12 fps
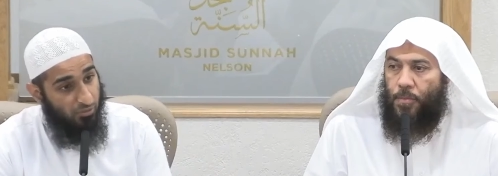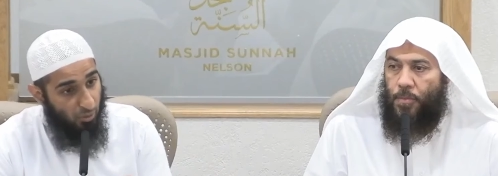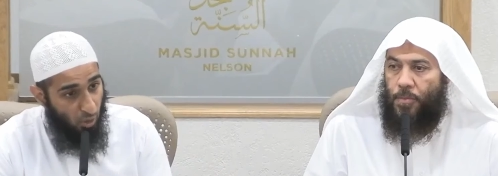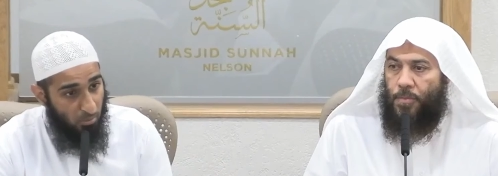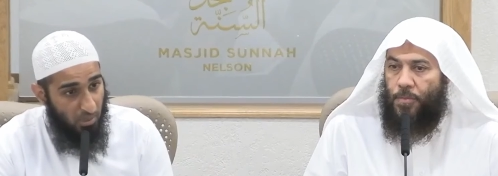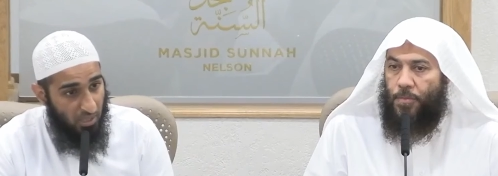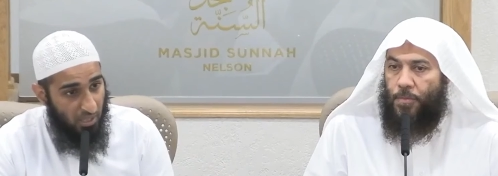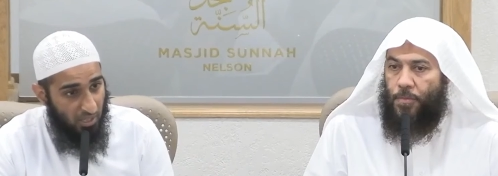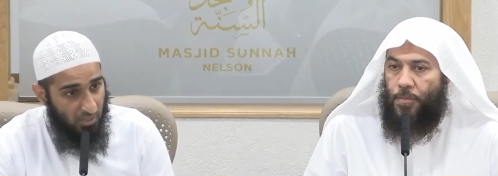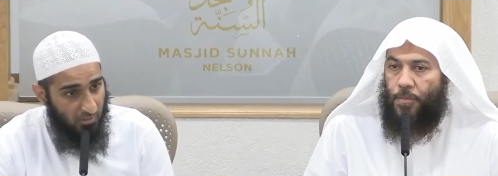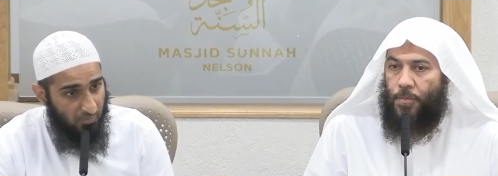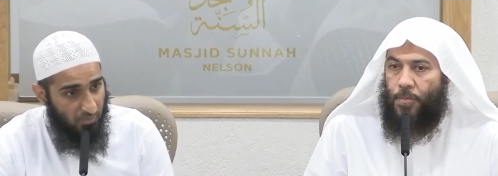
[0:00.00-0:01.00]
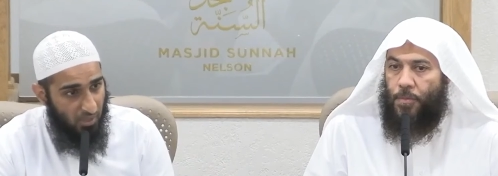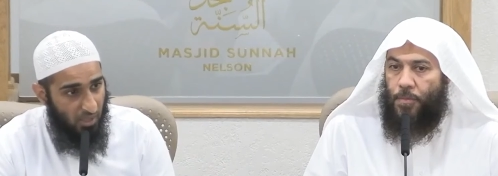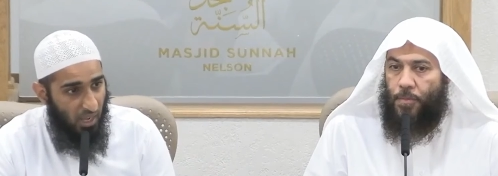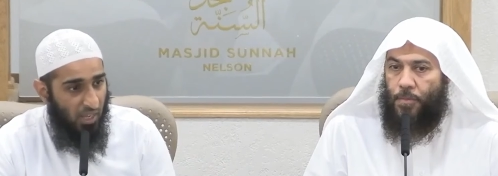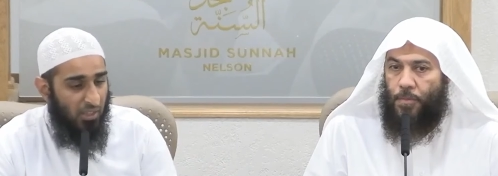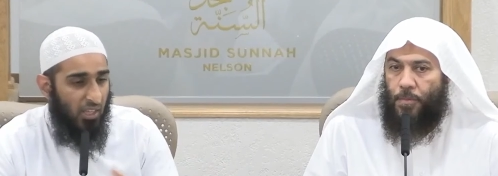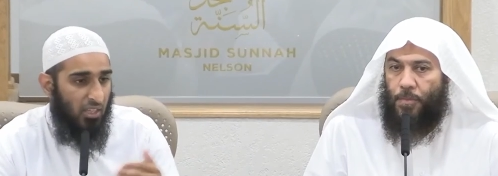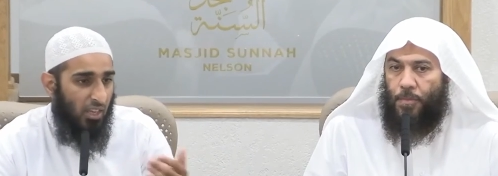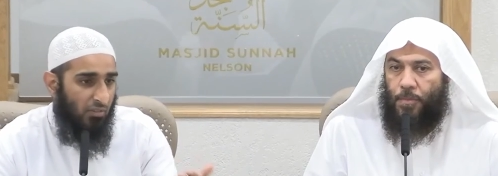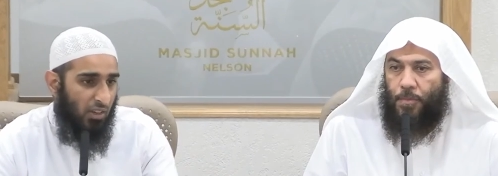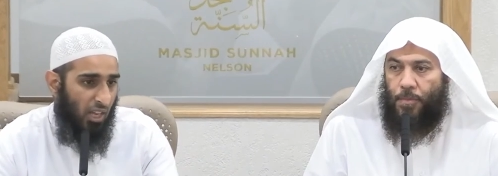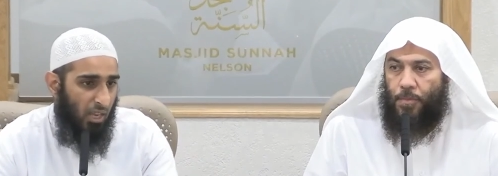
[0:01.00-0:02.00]
Speaker 1: four million, and they've
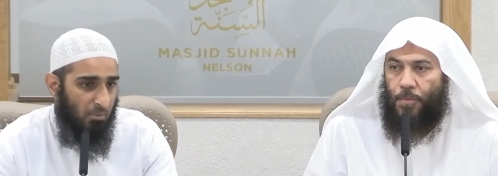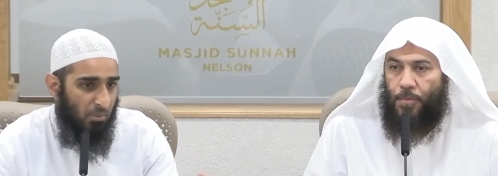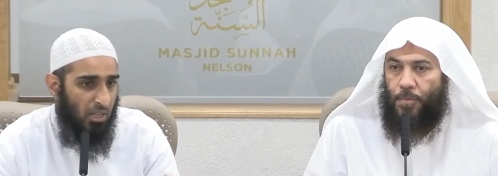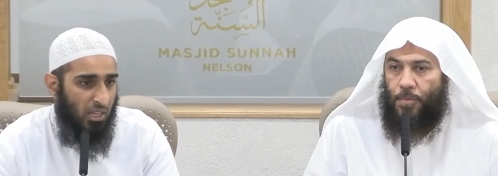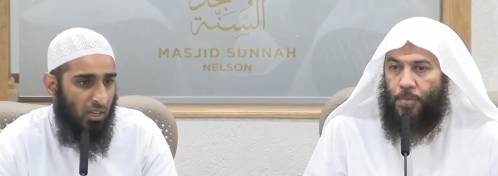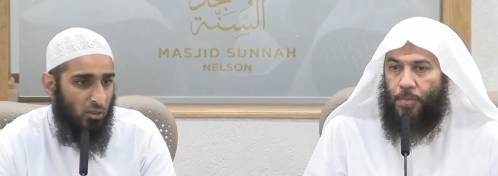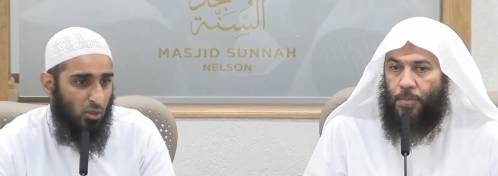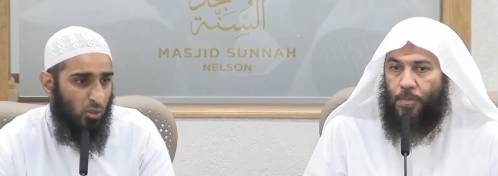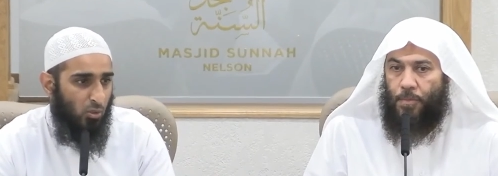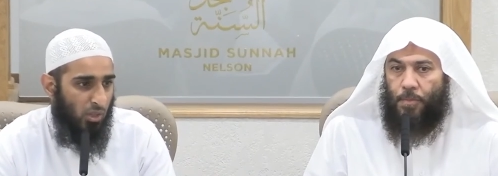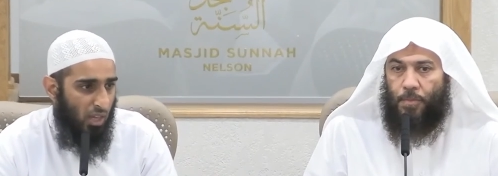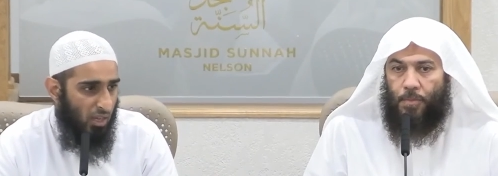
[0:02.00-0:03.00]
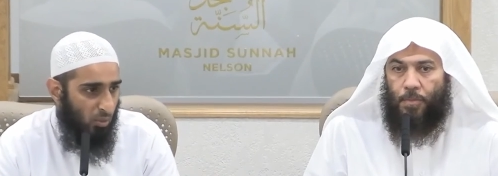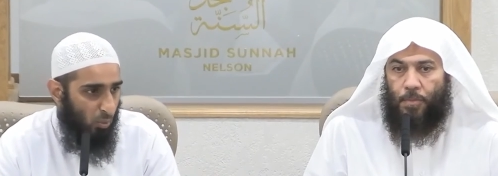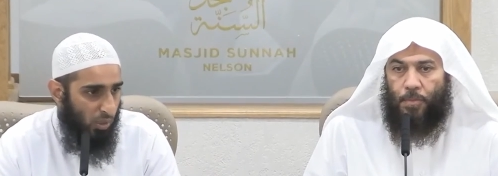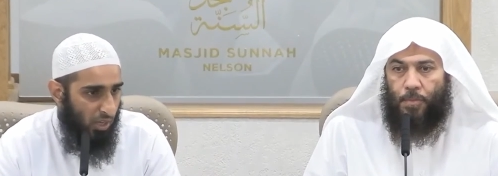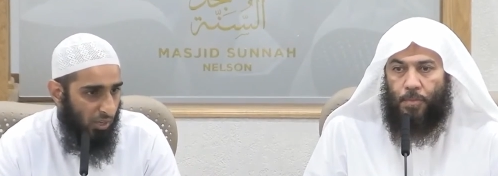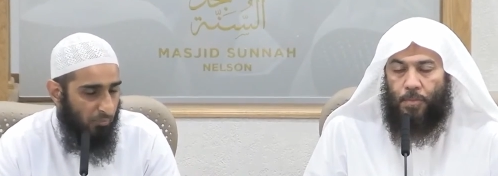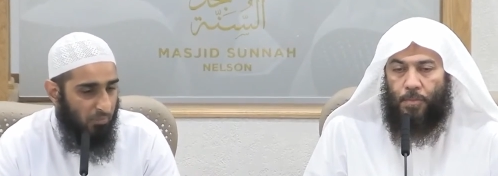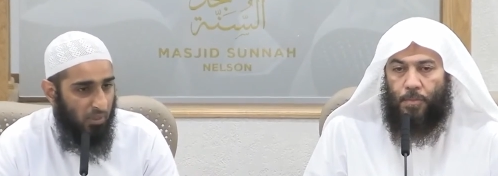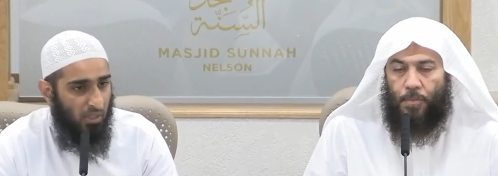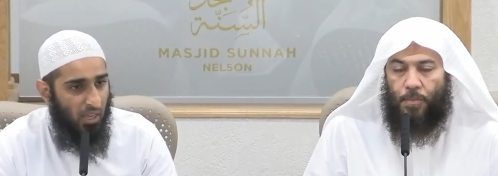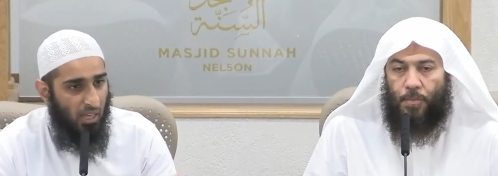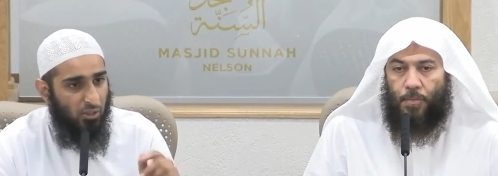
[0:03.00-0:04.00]
given a million to the winner.
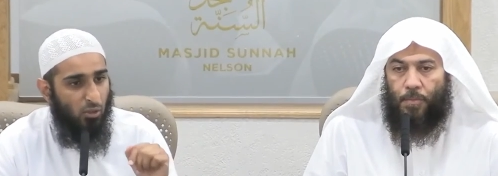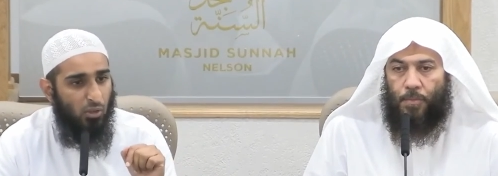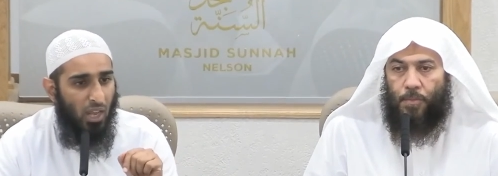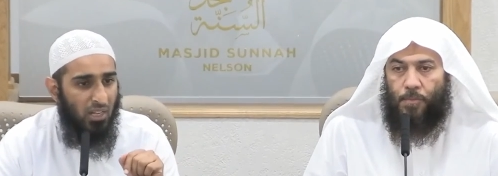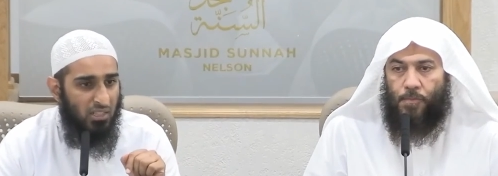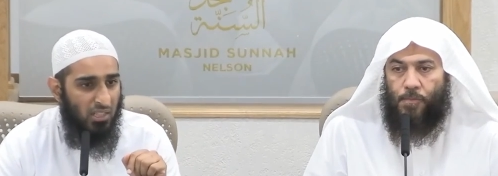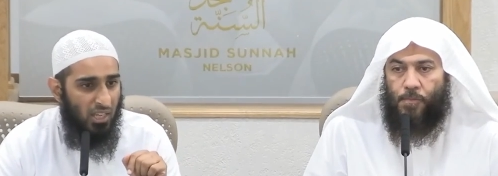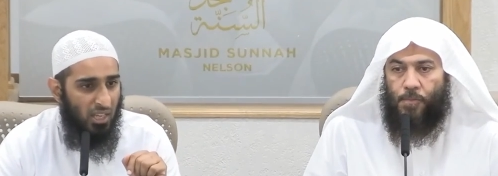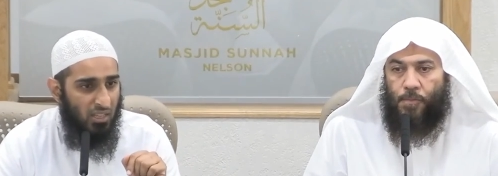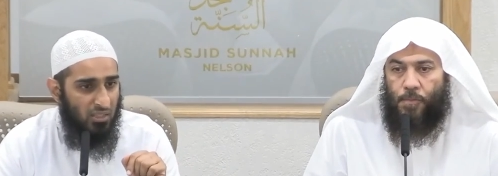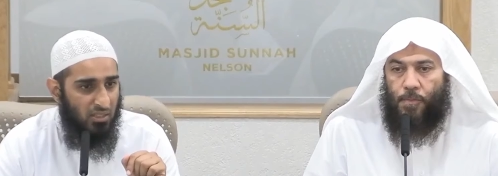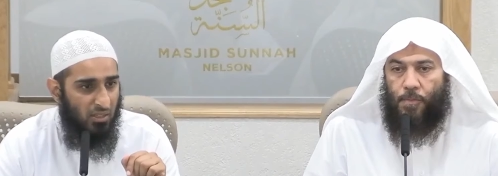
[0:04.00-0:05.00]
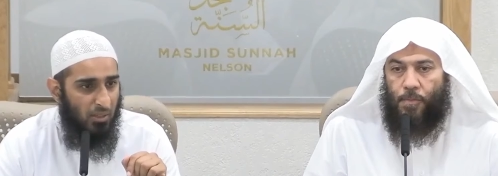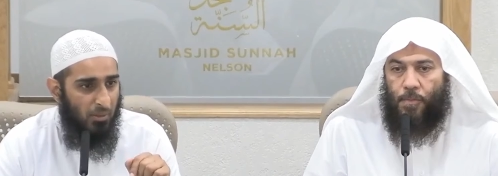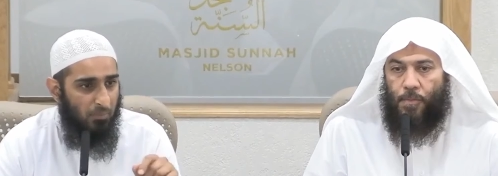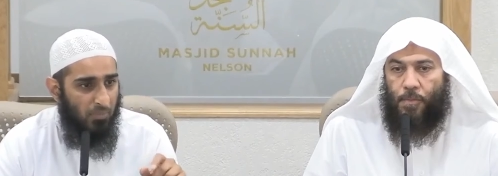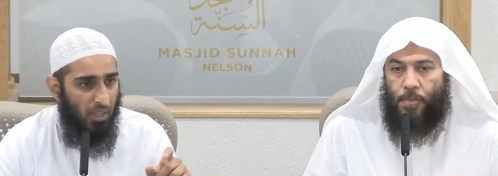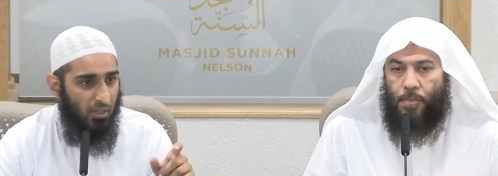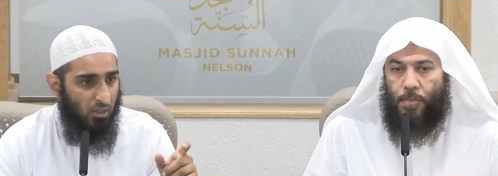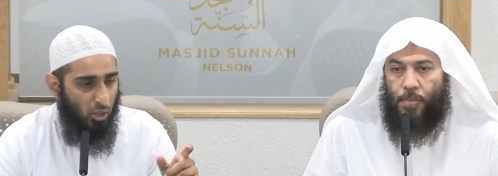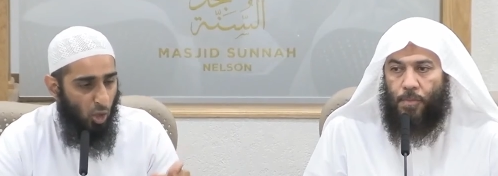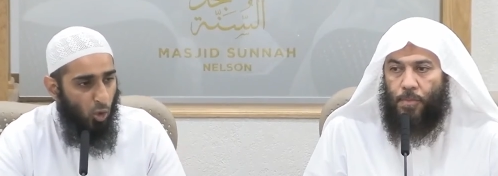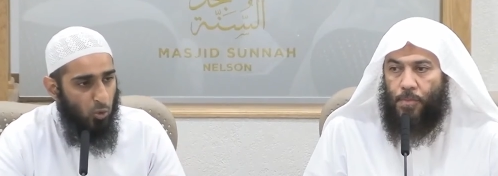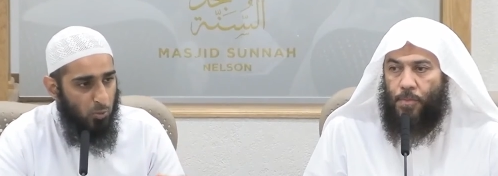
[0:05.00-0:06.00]
And the reality is that
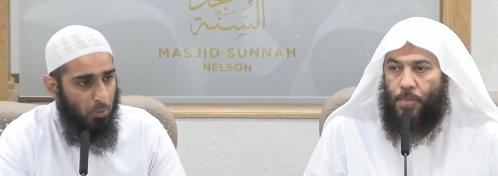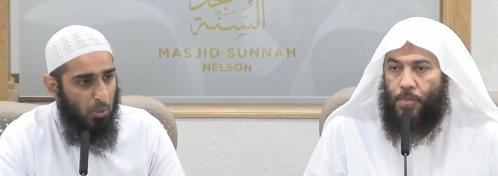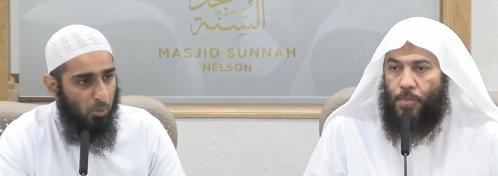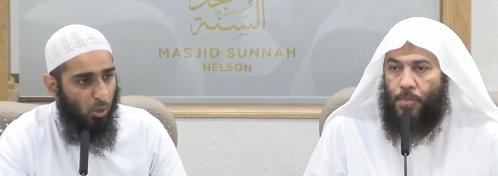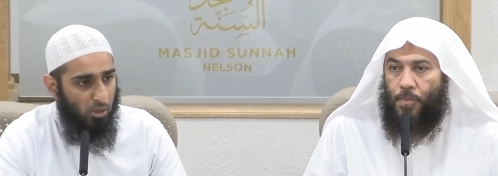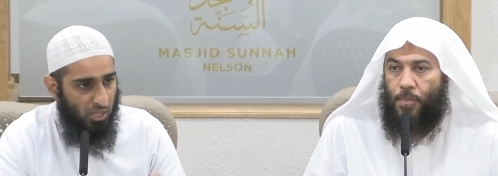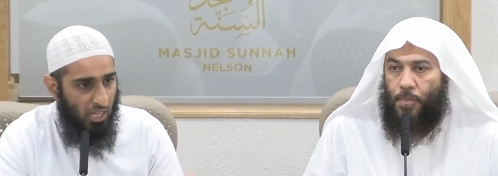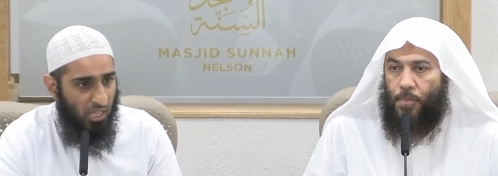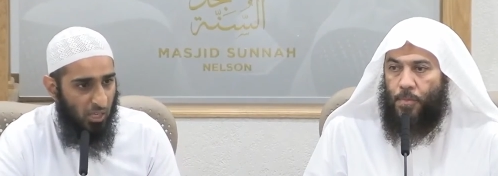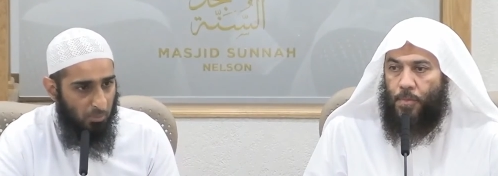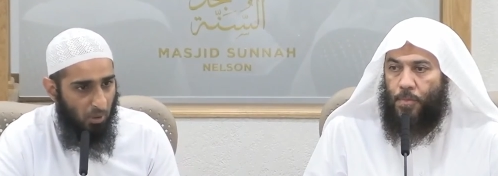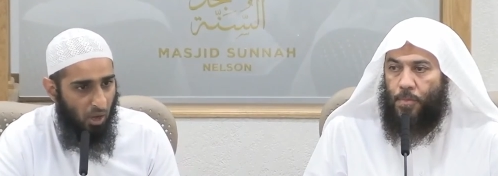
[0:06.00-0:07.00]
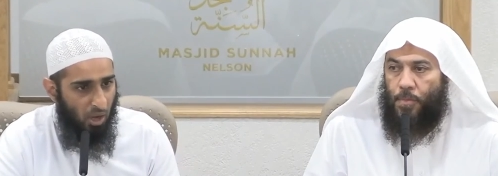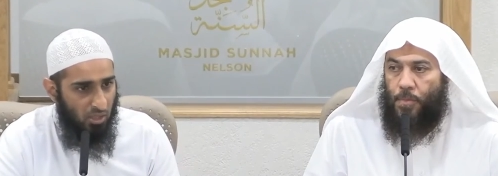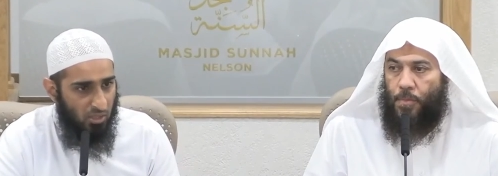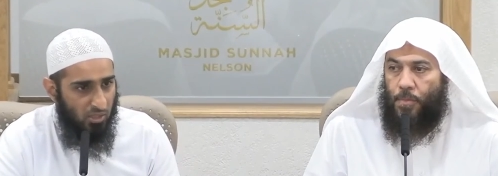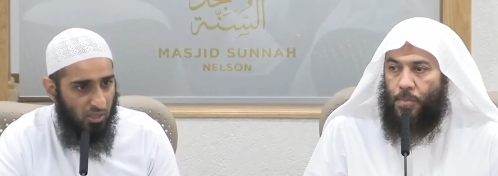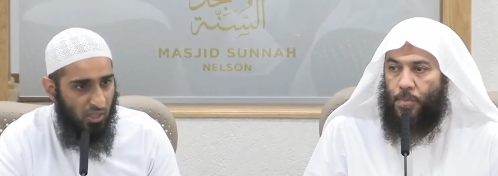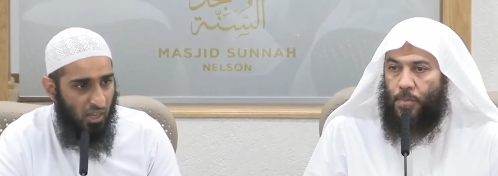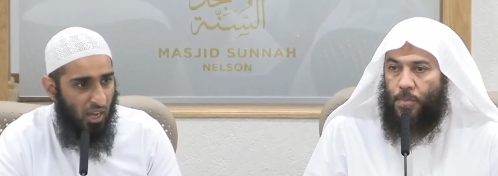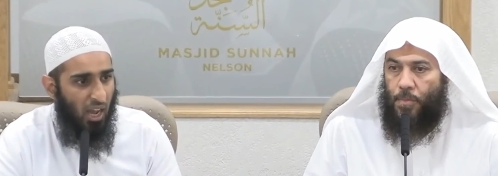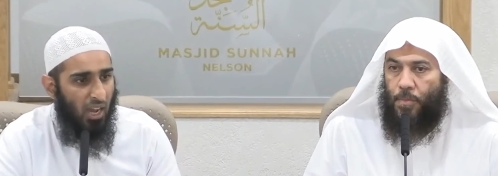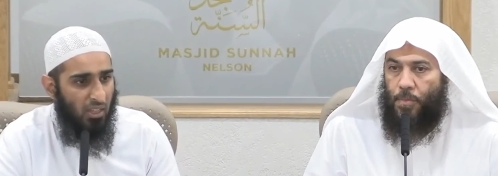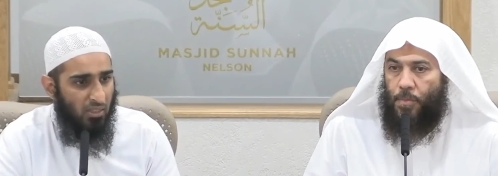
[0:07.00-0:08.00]
those people who are taking part,
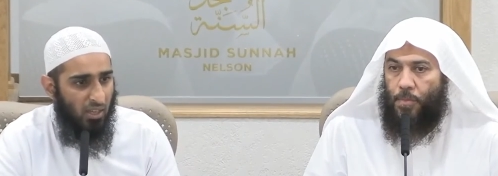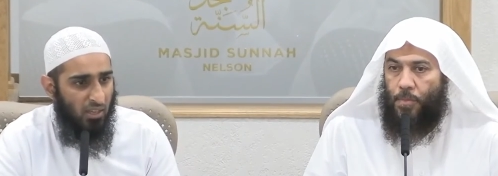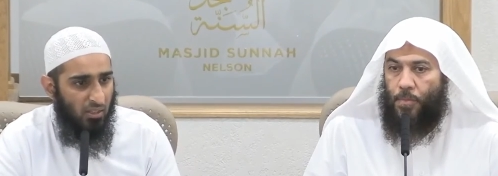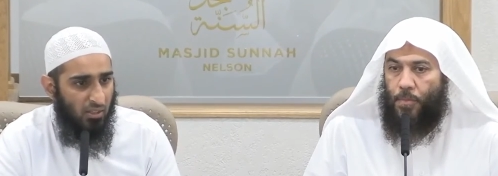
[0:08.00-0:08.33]
either